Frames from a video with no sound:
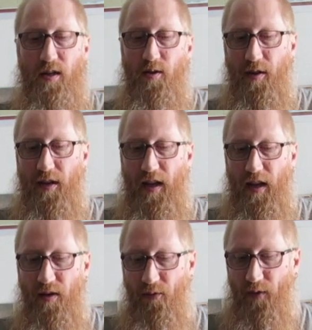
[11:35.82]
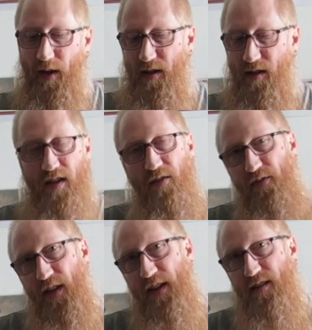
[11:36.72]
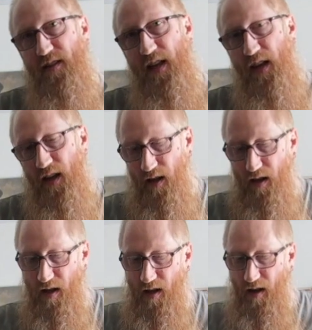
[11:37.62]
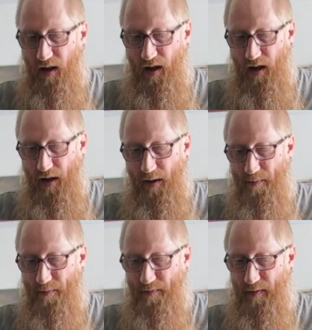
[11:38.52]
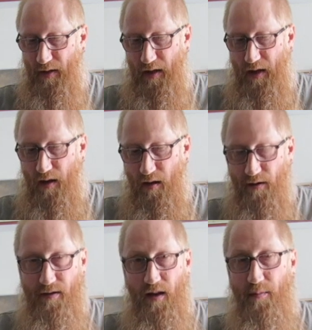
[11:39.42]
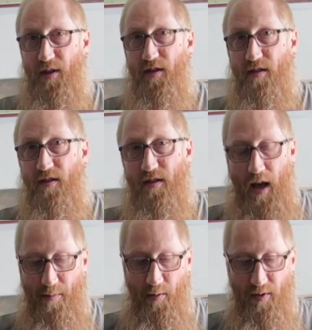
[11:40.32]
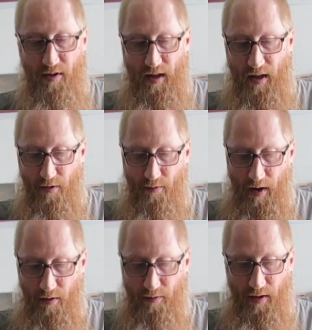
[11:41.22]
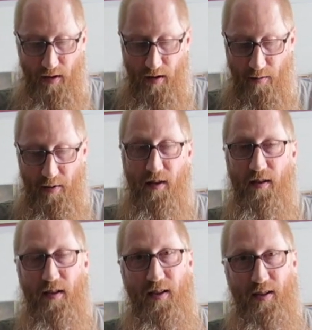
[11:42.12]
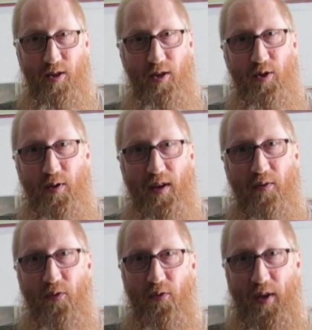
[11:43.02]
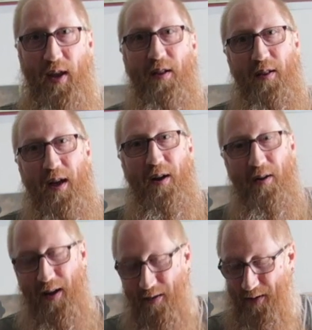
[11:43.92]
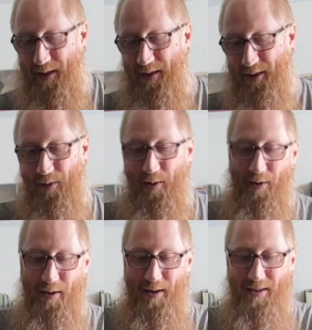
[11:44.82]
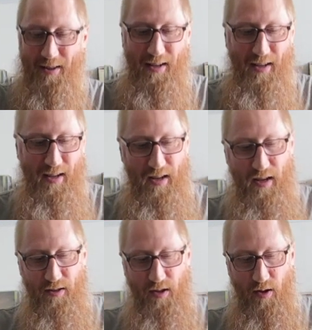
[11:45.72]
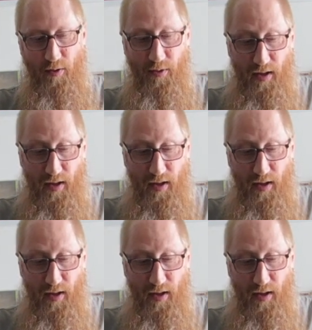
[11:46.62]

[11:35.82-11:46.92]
sort of the inflate-deflate setting. Honestly, I'd be just as happy with a standard valve. That, I mean, you can feel how heavy this corner is. So